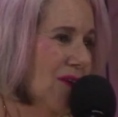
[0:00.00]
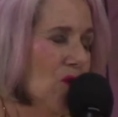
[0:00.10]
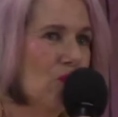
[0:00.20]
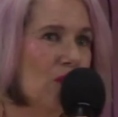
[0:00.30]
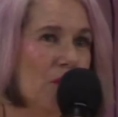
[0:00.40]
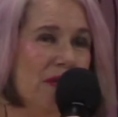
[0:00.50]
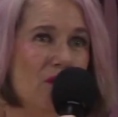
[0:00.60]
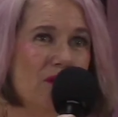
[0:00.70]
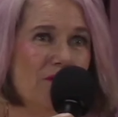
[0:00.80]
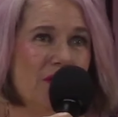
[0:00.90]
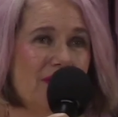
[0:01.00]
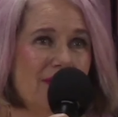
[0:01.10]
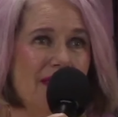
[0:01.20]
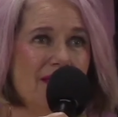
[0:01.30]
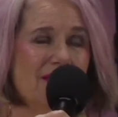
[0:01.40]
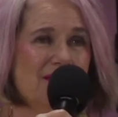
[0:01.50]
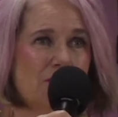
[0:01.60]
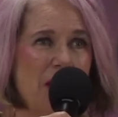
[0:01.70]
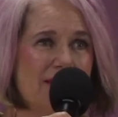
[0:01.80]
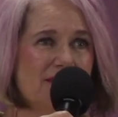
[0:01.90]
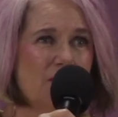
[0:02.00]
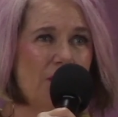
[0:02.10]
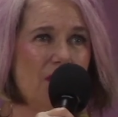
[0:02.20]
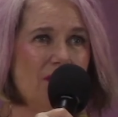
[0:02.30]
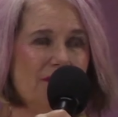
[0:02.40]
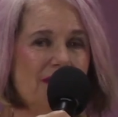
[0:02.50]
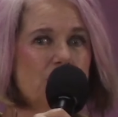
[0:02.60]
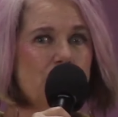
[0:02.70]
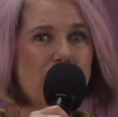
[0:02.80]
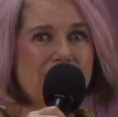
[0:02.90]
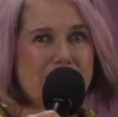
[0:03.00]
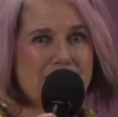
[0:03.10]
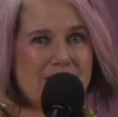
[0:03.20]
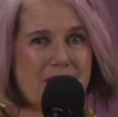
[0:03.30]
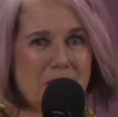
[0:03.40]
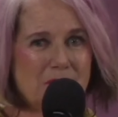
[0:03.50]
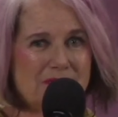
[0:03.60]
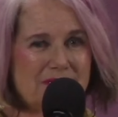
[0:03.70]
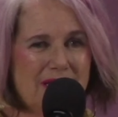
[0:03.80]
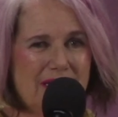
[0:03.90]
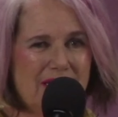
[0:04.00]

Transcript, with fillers: When we don't even think it's possible, His presence comes.